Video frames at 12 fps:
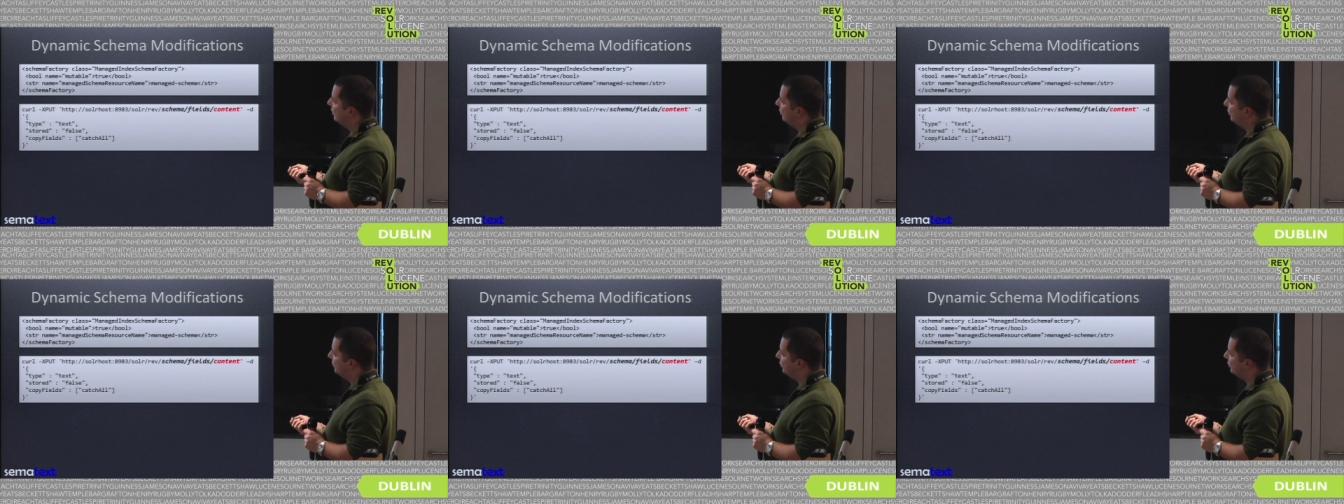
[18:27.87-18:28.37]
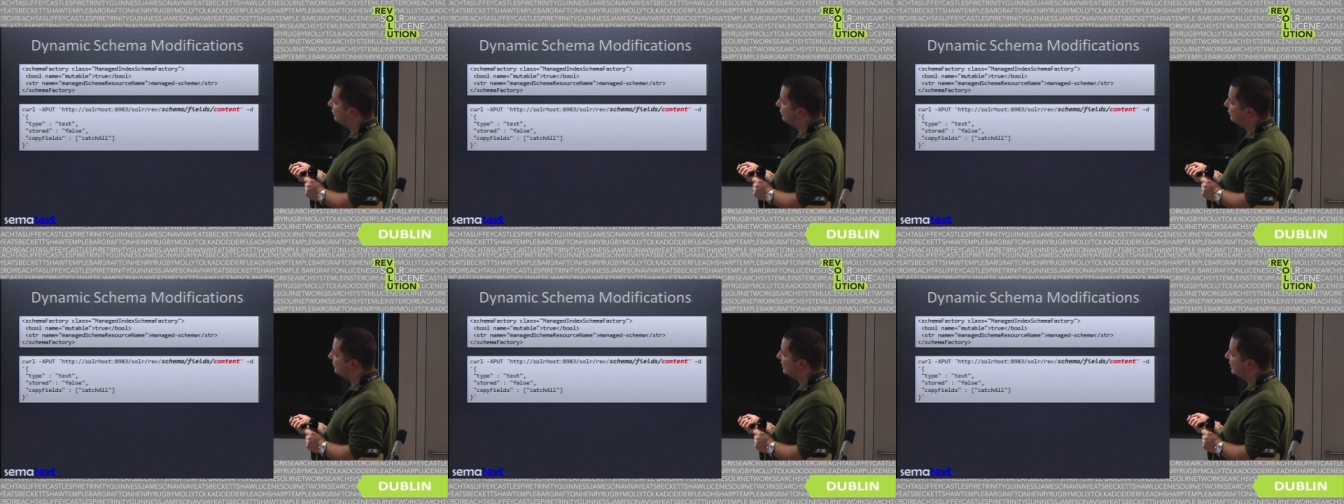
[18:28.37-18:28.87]
we point it
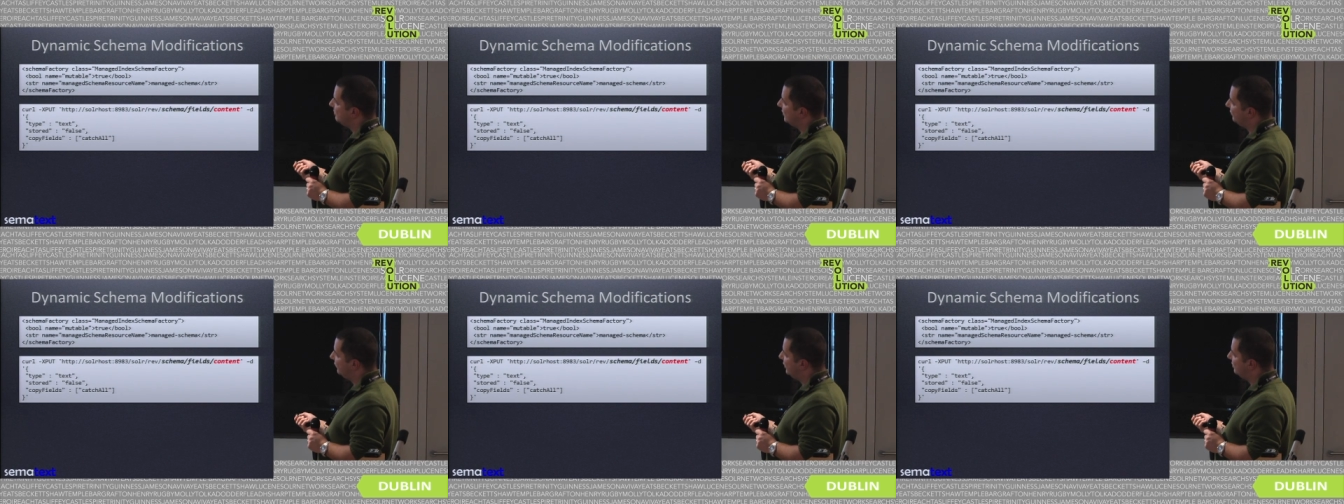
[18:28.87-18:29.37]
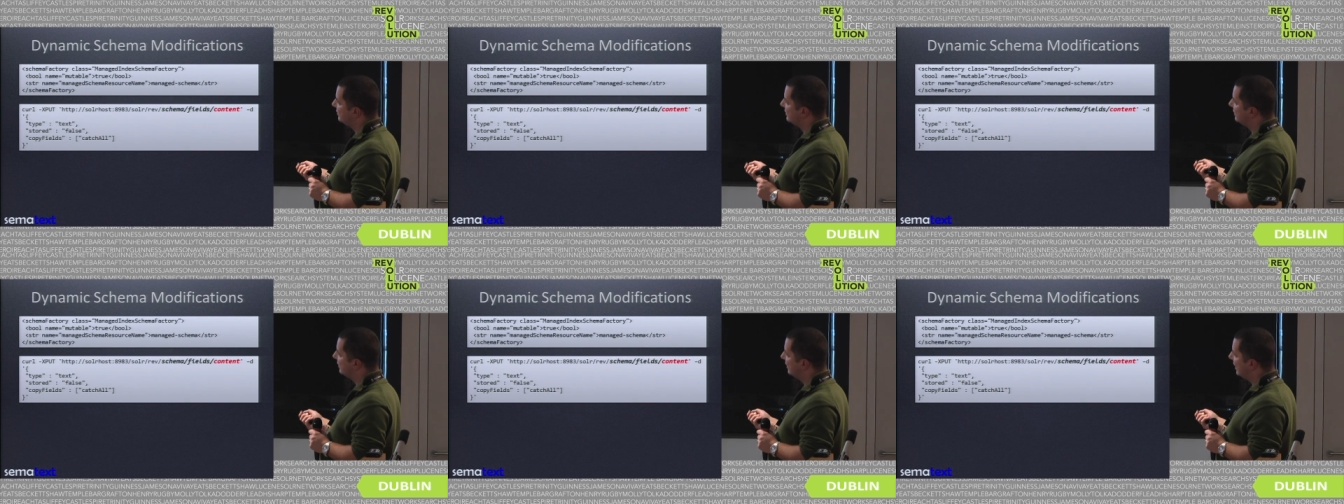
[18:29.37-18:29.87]
to schema
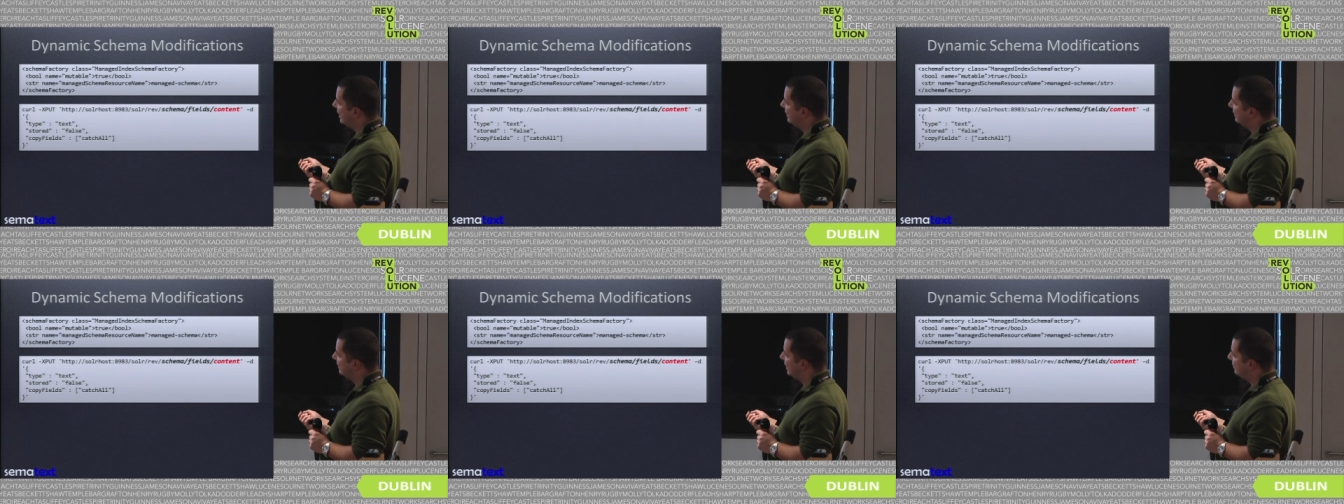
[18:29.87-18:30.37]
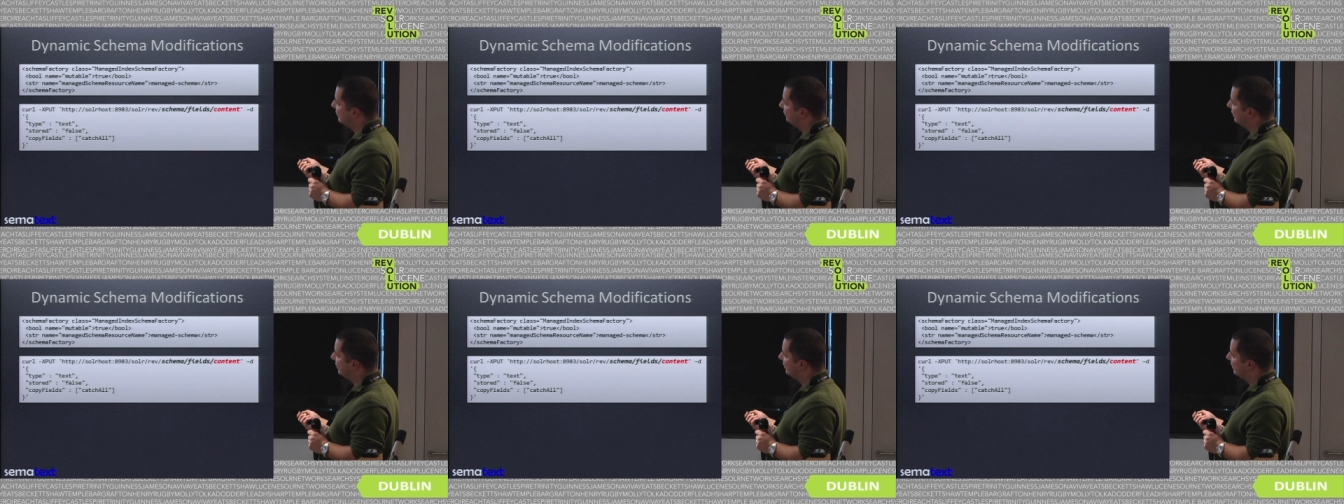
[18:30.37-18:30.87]
fields and the name of
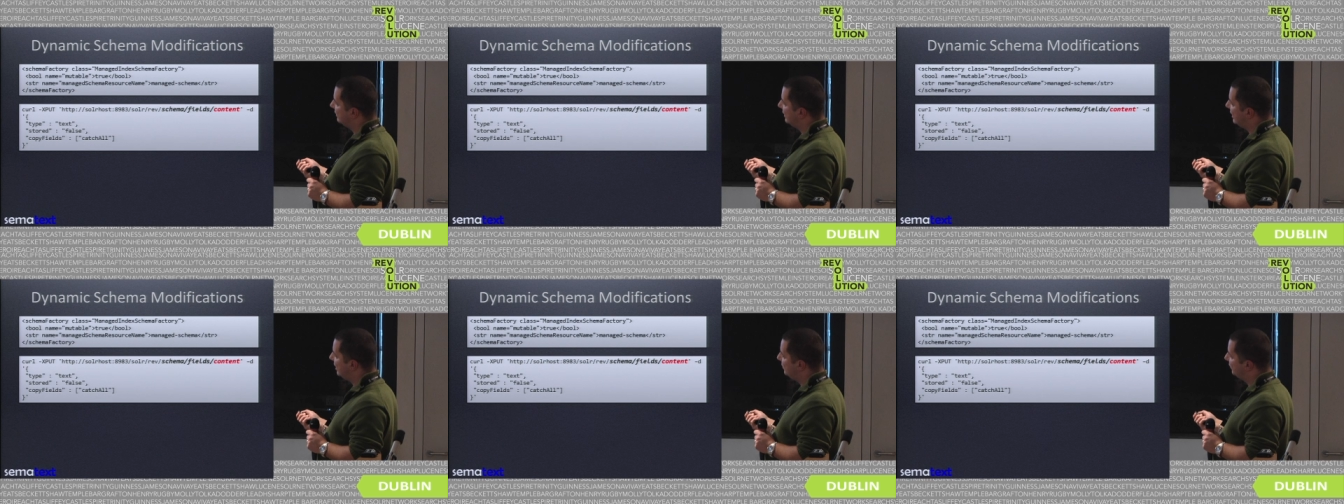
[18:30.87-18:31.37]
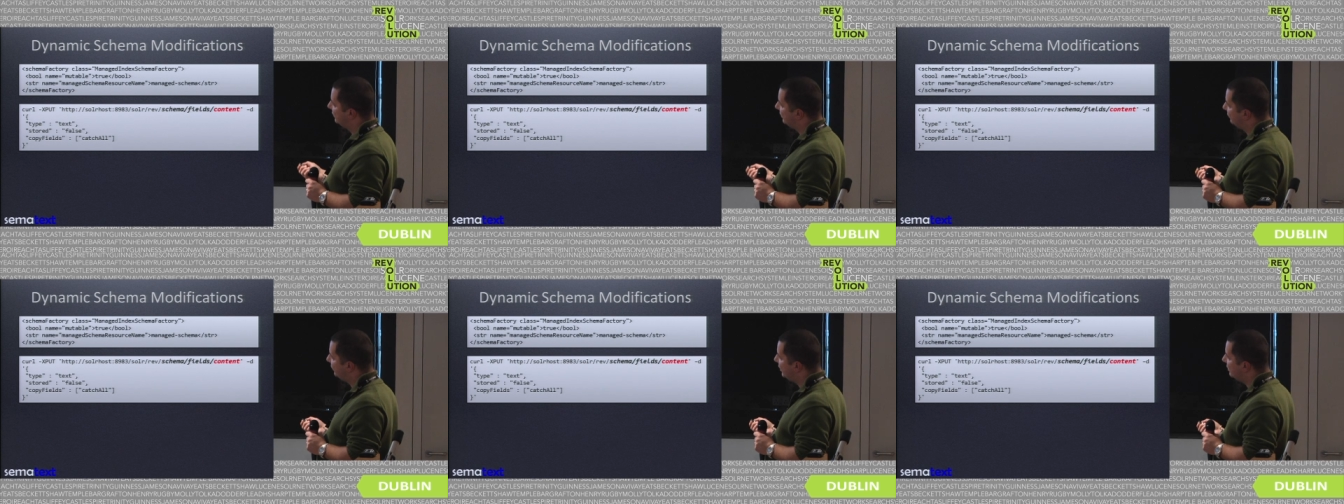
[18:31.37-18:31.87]
the, the name of the
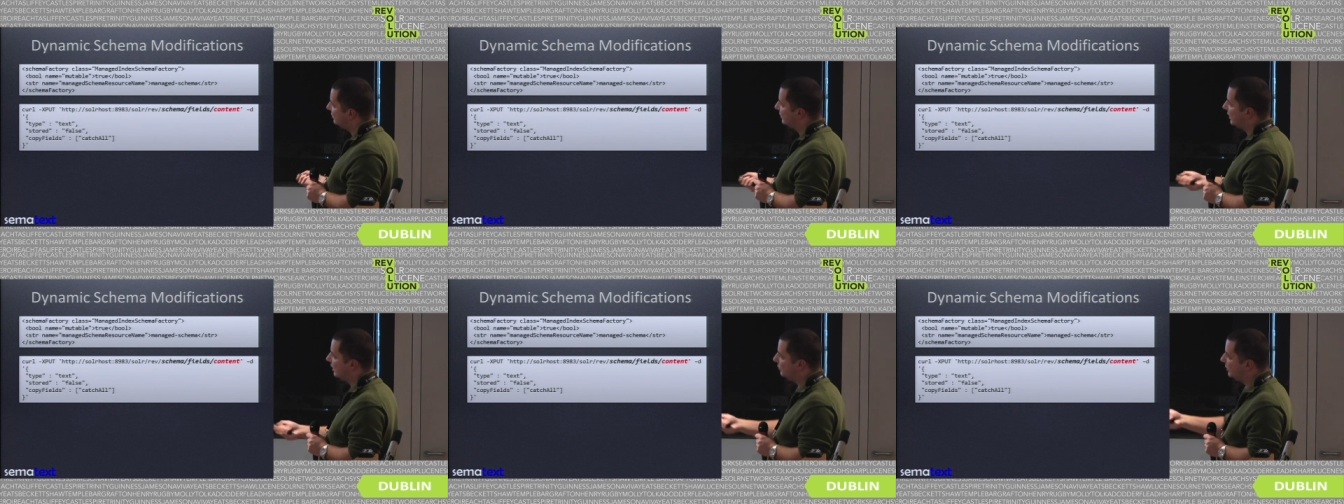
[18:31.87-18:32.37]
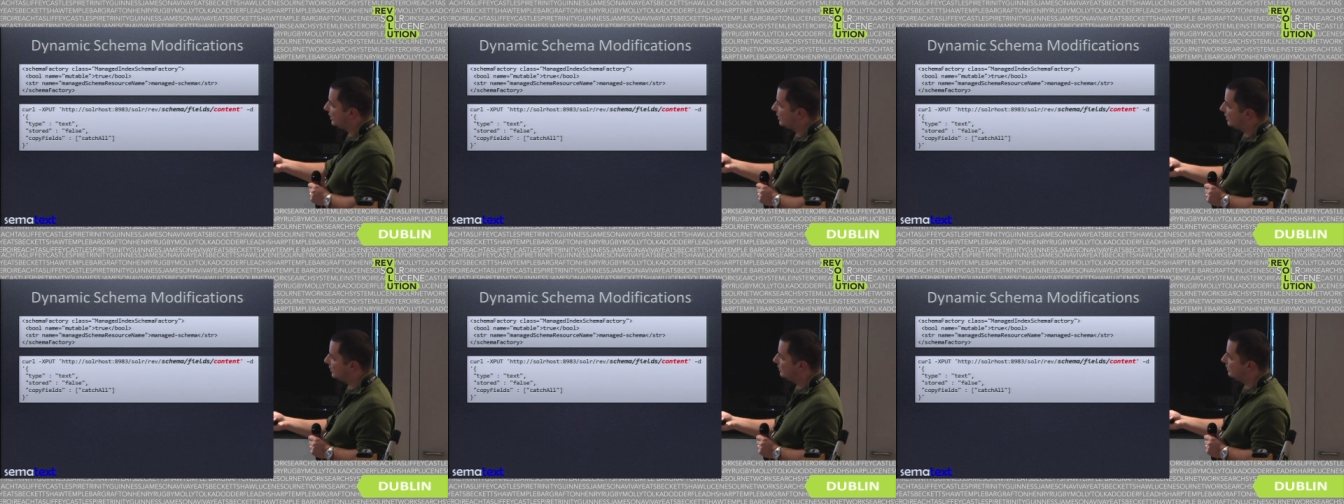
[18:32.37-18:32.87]
field, and we
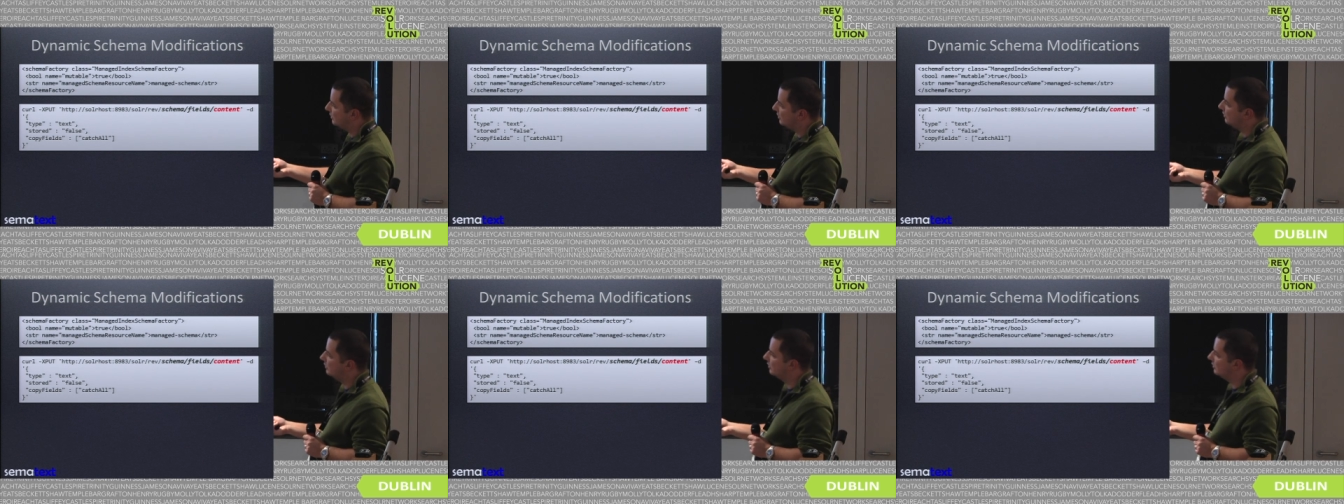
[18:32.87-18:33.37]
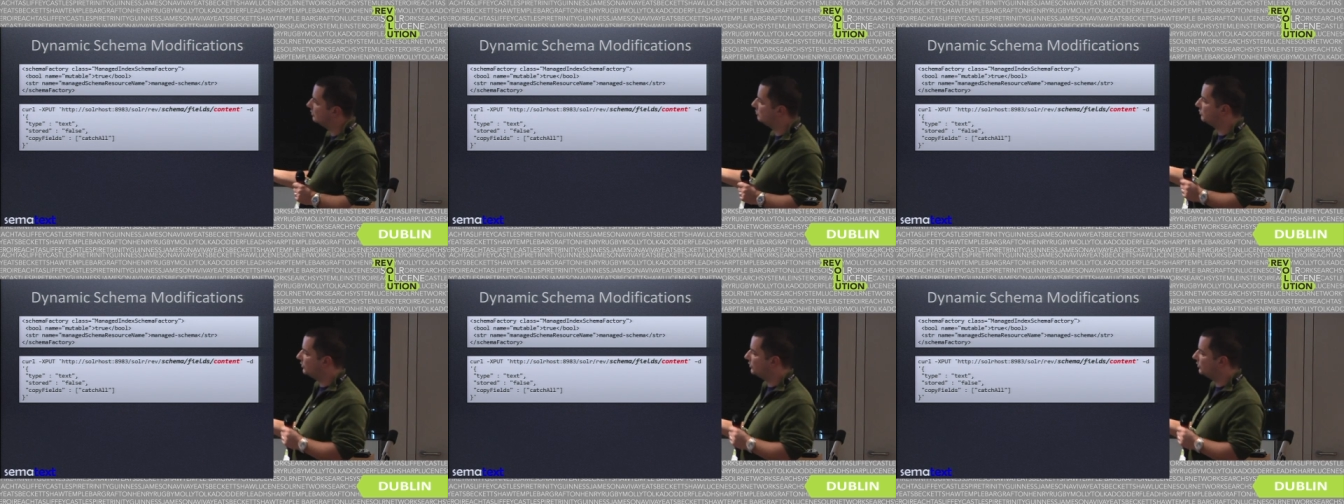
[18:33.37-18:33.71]
can uh,